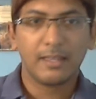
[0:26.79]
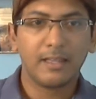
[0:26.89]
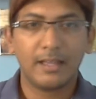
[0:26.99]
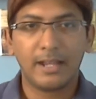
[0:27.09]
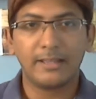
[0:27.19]

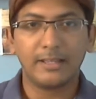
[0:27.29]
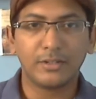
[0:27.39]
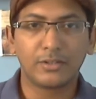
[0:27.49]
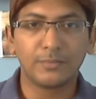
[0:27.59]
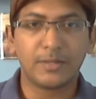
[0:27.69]
Hey there,
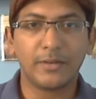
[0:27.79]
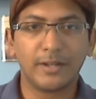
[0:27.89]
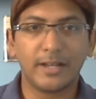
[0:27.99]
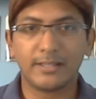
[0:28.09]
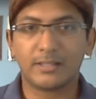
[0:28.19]
YouTube, how are
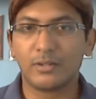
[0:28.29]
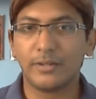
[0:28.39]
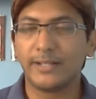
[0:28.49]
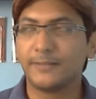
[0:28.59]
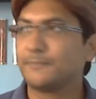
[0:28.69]
you guys
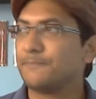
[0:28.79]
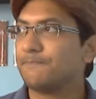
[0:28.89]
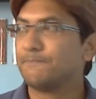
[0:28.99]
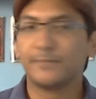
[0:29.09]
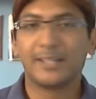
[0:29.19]
doing?
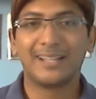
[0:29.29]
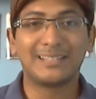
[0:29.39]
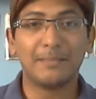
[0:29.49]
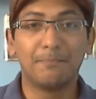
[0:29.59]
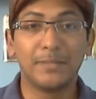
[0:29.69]

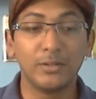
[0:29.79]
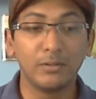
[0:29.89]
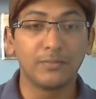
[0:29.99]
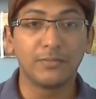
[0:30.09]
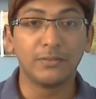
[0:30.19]
It's a
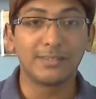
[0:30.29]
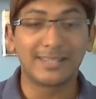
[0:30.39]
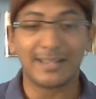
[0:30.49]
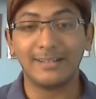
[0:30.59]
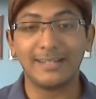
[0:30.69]
beautiful
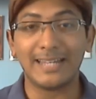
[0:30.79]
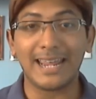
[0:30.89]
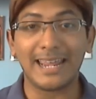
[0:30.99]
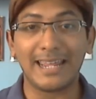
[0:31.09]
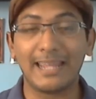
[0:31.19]

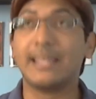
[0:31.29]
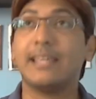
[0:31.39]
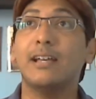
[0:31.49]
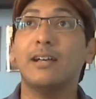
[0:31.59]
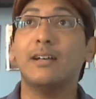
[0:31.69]

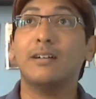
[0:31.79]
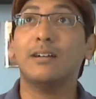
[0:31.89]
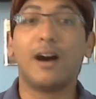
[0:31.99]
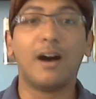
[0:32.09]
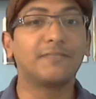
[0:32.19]
Sunday
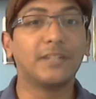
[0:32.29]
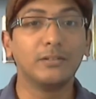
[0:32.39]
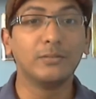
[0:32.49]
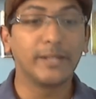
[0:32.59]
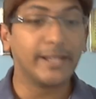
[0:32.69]

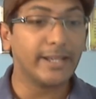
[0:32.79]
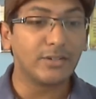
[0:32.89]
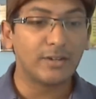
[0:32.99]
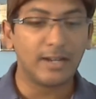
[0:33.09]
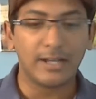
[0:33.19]
afternoon here
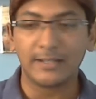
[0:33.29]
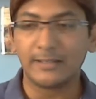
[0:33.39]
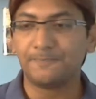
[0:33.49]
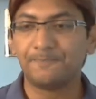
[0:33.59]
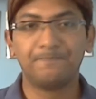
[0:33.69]
in Sri
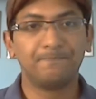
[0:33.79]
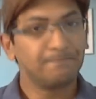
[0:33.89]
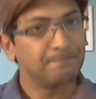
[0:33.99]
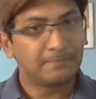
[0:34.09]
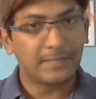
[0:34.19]
Lanka,
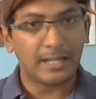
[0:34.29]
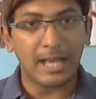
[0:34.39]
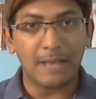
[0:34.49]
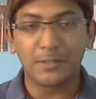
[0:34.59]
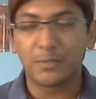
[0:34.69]
and
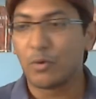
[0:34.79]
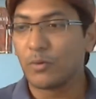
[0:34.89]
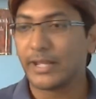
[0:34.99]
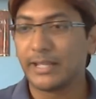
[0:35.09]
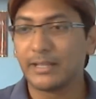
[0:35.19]
I'm
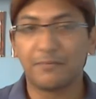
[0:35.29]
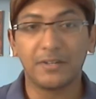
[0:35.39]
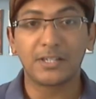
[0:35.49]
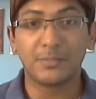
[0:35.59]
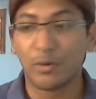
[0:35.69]
smoking the
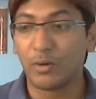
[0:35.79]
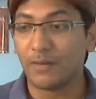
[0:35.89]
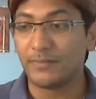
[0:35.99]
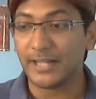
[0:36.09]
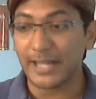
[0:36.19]
first bowl
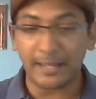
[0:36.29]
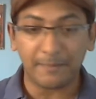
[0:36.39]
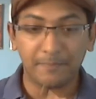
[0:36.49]
of the day.